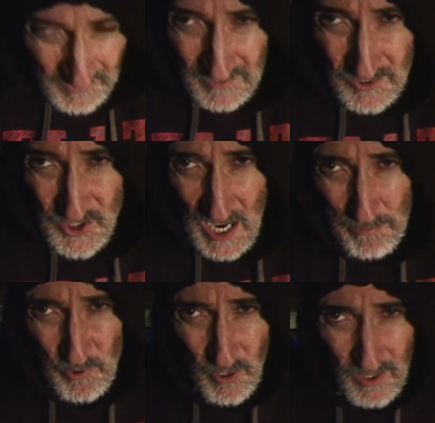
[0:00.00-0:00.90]
on
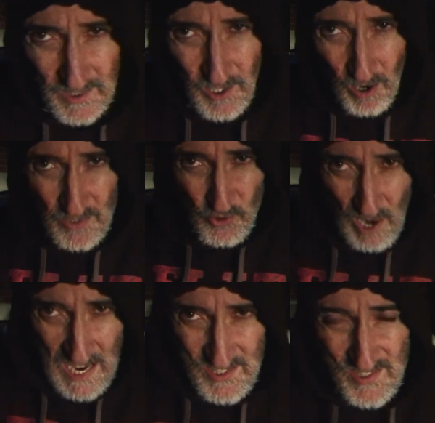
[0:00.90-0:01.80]
chapter on
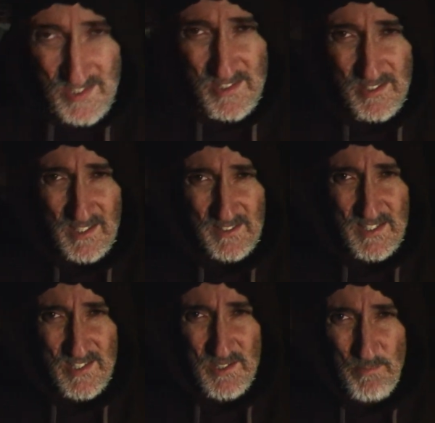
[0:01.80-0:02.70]
contrasts. And
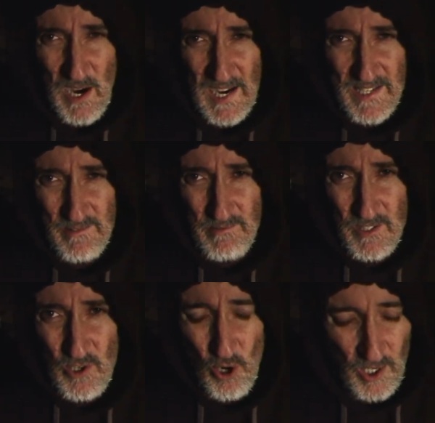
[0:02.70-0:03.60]
this is by
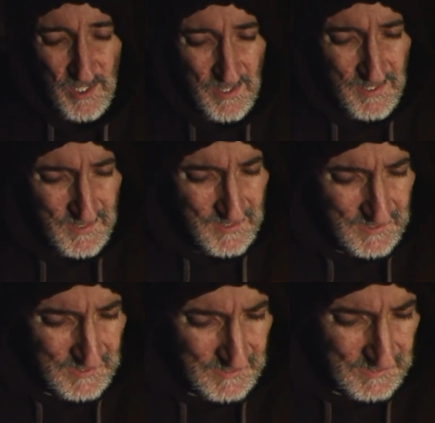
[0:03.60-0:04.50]
Cook.
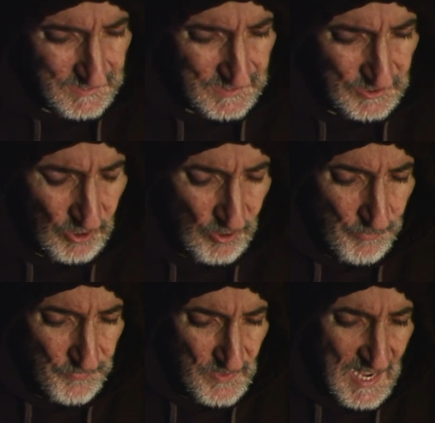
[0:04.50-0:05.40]

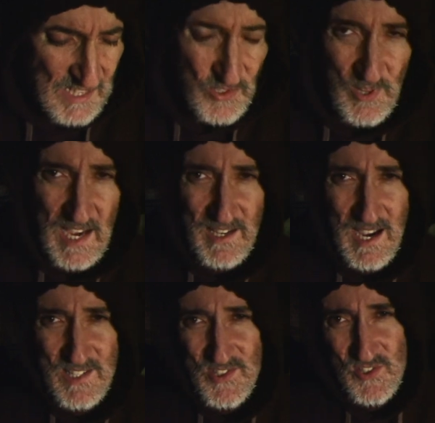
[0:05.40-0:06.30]
So, yeah, so that
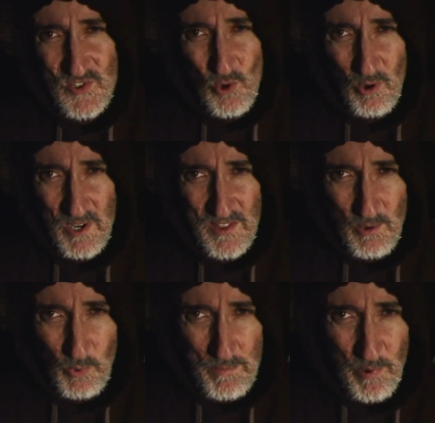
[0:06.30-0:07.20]
guy's story,
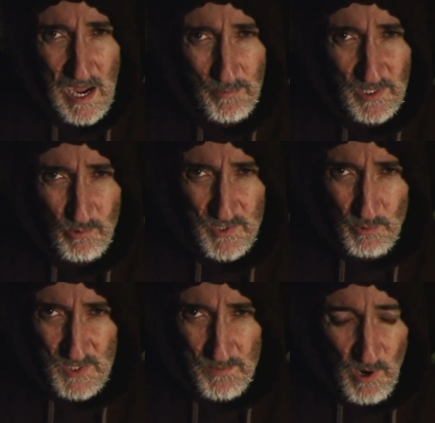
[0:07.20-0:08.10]
The Republic, was a
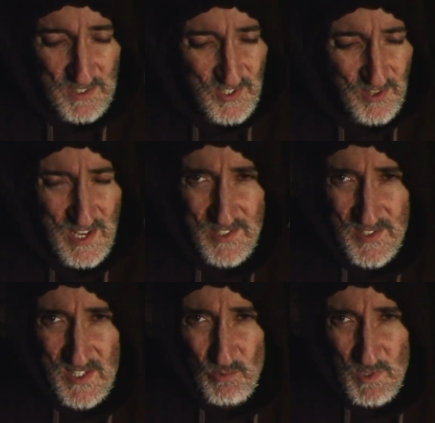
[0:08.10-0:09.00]
response to this.
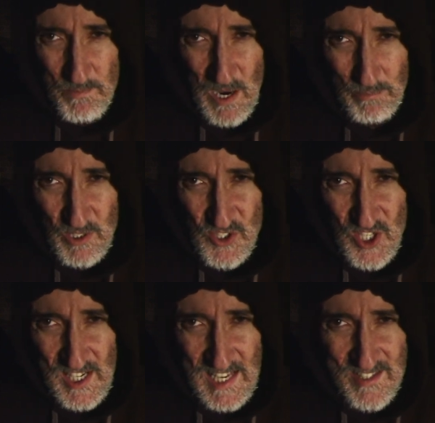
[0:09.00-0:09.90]
This was published
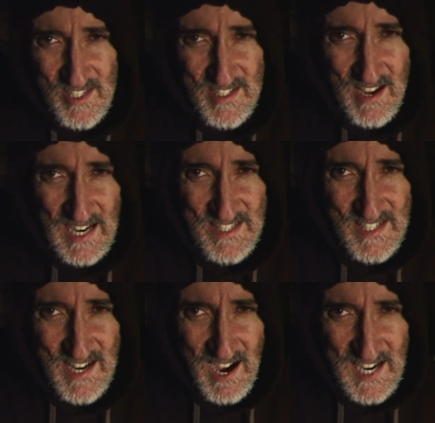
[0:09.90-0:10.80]
in
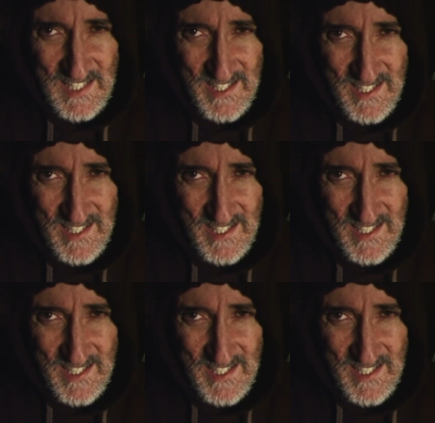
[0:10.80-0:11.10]
1899.